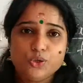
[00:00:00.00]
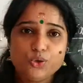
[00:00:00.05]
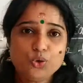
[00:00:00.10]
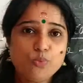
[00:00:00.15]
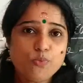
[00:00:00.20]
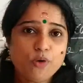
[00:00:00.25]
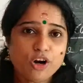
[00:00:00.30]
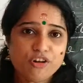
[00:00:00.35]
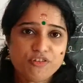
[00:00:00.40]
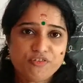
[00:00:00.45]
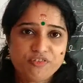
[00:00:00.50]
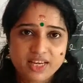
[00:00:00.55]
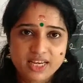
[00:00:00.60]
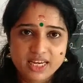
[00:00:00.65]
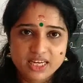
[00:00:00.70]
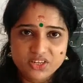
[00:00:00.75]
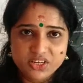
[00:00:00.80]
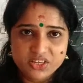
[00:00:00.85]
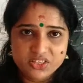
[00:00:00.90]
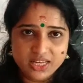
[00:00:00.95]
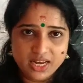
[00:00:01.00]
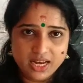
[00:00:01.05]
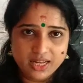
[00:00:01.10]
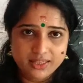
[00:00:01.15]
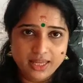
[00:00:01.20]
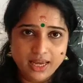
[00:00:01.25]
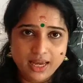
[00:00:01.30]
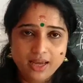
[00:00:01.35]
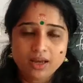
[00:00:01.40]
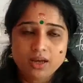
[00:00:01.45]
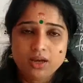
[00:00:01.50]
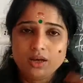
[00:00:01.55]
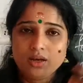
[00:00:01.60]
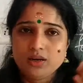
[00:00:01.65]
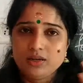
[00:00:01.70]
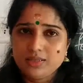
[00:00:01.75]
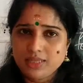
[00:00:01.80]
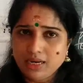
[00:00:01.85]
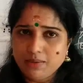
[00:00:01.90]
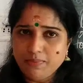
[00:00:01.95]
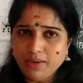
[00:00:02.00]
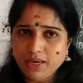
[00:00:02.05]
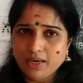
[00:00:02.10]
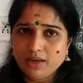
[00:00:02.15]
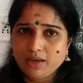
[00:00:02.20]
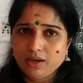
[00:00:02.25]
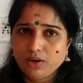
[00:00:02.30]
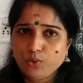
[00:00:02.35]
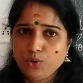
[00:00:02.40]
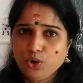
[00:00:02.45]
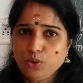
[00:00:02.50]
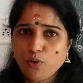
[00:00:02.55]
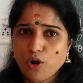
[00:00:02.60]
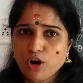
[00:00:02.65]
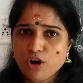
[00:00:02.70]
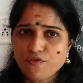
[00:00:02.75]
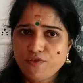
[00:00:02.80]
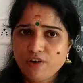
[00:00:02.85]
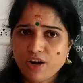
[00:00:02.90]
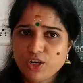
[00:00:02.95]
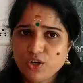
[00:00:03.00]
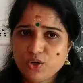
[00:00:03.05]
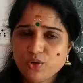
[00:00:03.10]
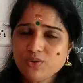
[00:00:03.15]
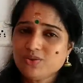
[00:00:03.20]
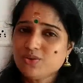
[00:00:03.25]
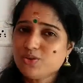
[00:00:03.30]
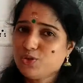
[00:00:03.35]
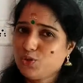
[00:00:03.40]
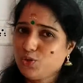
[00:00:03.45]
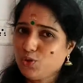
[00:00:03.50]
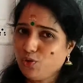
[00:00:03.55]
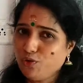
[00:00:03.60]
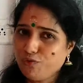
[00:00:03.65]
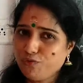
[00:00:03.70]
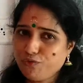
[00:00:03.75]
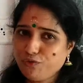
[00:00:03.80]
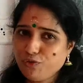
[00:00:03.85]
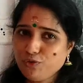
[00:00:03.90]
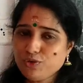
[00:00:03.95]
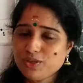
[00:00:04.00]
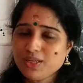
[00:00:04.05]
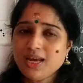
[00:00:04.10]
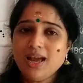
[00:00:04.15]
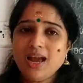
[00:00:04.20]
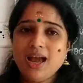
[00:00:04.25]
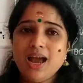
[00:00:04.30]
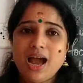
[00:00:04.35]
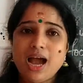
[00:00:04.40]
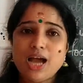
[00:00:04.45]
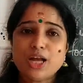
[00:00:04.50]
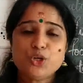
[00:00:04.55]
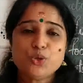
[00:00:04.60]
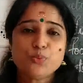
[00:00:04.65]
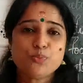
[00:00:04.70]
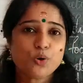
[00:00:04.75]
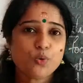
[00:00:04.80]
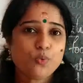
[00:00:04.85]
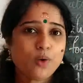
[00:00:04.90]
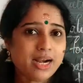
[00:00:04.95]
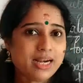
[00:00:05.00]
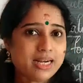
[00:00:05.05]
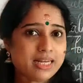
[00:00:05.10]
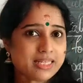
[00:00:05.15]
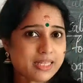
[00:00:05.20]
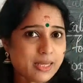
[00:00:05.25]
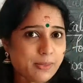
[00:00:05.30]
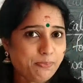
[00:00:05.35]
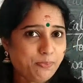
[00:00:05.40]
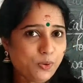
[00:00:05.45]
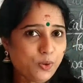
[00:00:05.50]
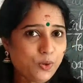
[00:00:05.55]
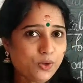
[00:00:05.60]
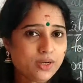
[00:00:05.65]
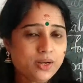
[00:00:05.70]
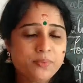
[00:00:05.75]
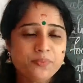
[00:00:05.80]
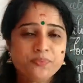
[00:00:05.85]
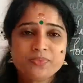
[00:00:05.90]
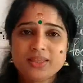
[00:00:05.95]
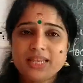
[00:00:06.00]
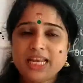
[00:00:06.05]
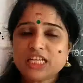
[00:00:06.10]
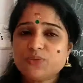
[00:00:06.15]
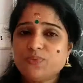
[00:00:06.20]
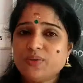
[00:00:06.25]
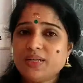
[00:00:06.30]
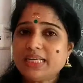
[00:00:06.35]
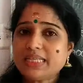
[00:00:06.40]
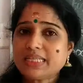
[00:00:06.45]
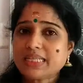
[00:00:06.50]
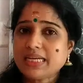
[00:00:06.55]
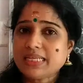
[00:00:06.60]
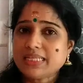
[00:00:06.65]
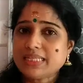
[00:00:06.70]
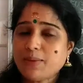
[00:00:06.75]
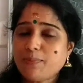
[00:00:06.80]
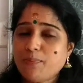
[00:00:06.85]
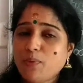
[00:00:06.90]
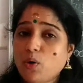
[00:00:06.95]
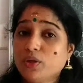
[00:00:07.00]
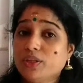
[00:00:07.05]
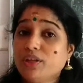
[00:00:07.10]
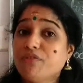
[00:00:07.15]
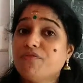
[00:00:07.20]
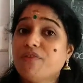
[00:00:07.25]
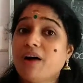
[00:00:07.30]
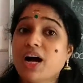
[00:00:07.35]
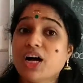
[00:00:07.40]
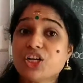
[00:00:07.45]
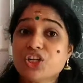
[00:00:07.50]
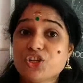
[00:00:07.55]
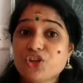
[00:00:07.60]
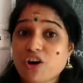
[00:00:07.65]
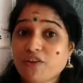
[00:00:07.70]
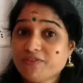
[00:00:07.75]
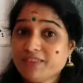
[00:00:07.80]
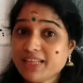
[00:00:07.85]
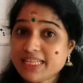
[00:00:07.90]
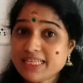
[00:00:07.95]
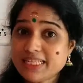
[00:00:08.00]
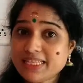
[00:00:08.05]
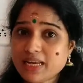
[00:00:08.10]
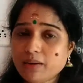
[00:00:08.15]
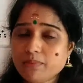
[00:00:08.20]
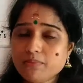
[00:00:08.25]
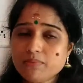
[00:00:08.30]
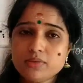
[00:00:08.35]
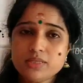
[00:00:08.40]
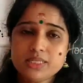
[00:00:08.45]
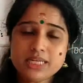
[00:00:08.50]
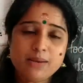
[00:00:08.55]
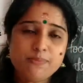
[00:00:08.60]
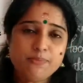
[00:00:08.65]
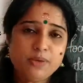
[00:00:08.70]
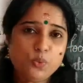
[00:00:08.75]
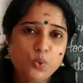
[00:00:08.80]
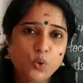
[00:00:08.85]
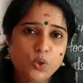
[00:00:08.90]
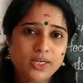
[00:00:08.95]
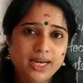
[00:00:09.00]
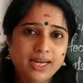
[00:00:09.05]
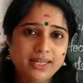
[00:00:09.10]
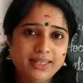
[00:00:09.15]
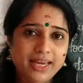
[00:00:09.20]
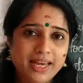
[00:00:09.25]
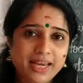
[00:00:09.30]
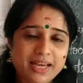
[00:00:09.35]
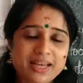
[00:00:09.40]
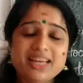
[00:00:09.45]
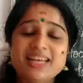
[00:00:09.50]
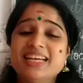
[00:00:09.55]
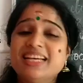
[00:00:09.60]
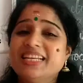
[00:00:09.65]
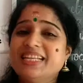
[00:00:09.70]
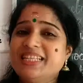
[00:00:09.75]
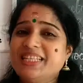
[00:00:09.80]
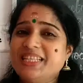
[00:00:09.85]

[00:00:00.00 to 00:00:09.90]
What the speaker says: 2 modifications are there. Tell me, root modified to store food and to provide support. Next we discussed about the function of the stem. Tell me what are they?